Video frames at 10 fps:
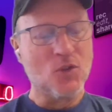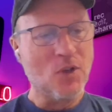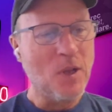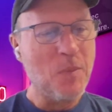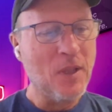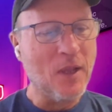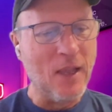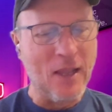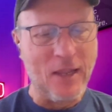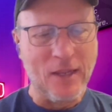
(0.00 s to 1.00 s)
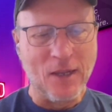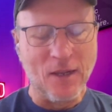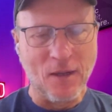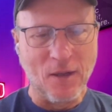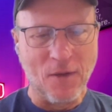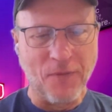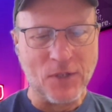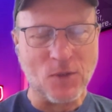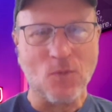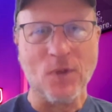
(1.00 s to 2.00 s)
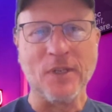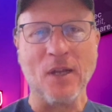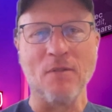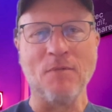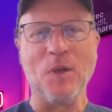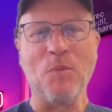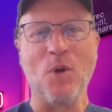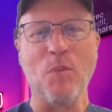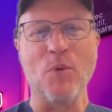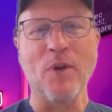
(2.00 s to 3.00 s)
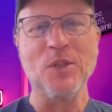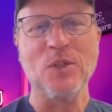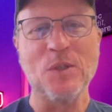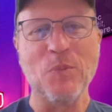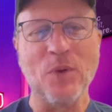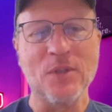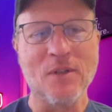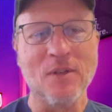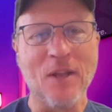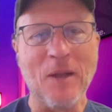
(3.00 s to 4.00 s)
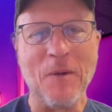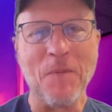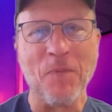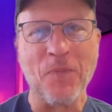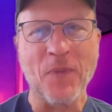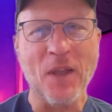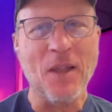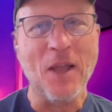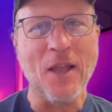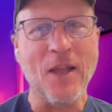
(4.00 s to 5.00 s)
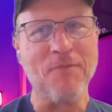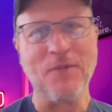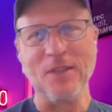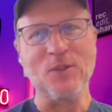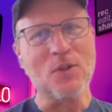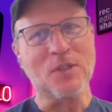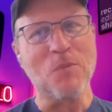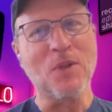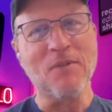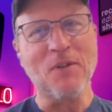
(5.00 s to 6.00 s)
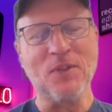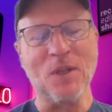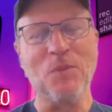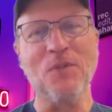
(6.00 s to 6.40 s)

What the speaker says: Should I be a fashion retail operations person? That's not something I've ever done